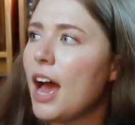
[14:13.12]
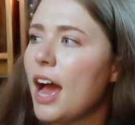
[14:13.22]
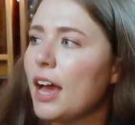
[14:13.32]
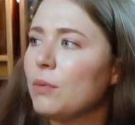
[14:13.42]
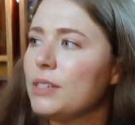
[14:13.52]

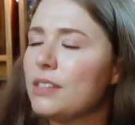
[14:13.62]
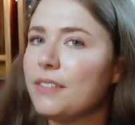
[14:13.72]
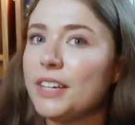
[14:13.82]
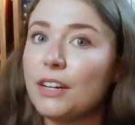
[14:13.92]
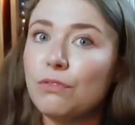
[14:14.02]
I was
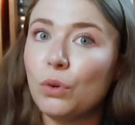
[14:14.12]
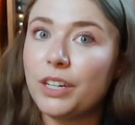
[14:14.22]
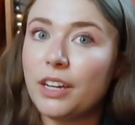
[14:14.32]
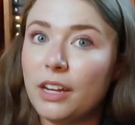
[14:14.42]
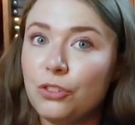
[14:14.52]
living in a
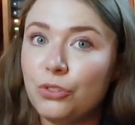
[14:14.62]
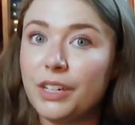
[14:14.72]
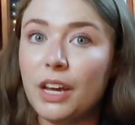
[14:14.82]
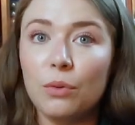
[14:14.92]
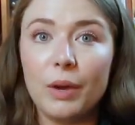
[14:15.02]
foreign
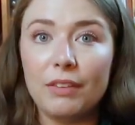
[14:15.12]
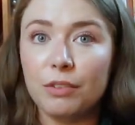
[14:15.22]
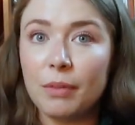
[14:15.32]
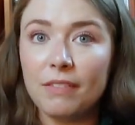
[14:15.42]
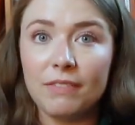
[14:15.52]
country away
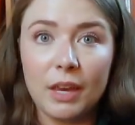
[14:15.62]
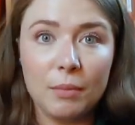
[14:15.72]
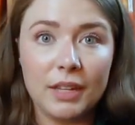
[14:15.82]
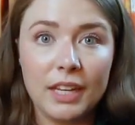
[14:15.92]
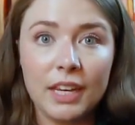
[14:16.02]
from my
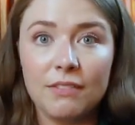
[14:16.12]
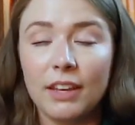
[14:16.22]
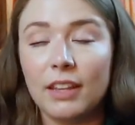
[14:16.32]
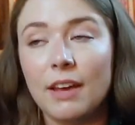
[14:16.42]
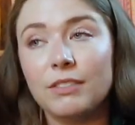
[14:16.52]
family. If
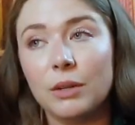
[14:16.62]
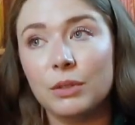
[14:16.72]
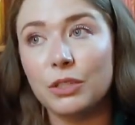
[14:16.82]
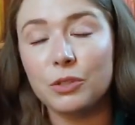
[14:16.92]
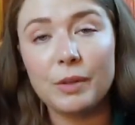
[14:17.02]
I left, I
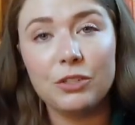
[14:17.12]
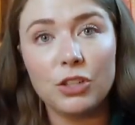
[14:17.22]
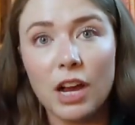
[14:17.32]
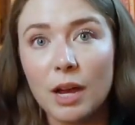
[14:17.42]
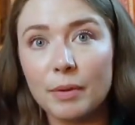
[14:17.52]
would lose my
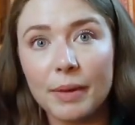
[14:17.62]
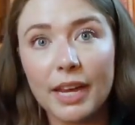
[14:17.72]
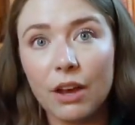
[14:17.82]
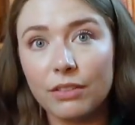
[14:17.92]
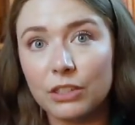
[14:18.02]
job and my
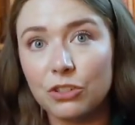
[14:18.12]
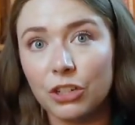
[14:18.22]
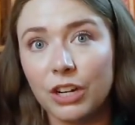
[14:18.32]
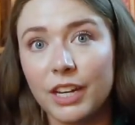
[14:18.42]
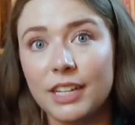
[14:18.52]
health
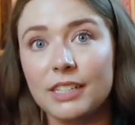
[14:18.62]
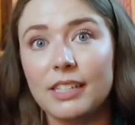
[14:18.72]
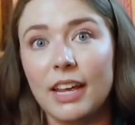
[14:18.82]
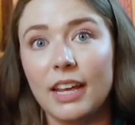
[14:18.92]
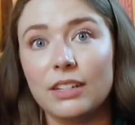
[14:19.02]

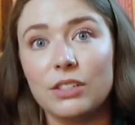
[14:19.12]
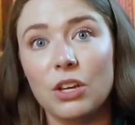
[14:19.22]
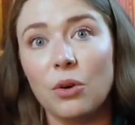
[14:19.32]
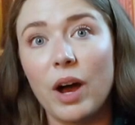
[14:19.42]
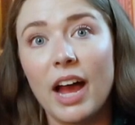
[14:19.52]
insurance, and
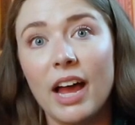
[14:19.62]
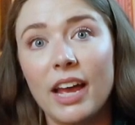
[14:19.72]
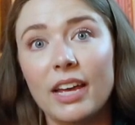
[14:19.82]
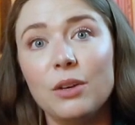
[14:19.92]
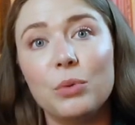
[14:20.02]
so
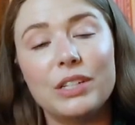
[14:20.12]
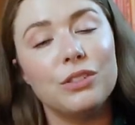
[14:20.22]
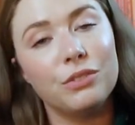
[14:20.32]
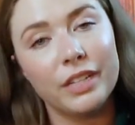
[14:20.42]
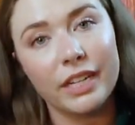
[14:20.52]
I went
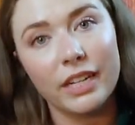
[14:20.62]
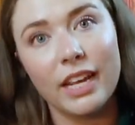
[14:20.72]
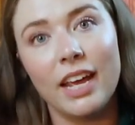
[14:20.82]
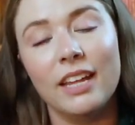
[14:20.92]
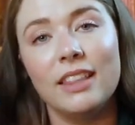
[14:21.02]
to
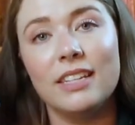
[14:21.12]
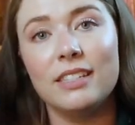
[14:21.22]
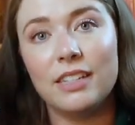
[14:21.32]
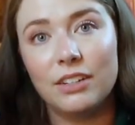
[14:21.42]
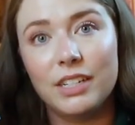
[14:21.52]
reading, and this
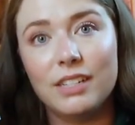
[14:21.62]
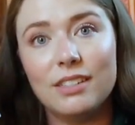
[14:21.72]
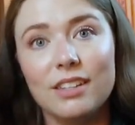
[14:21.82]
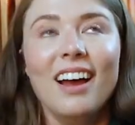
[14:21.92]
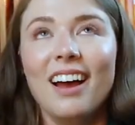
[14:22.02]
series,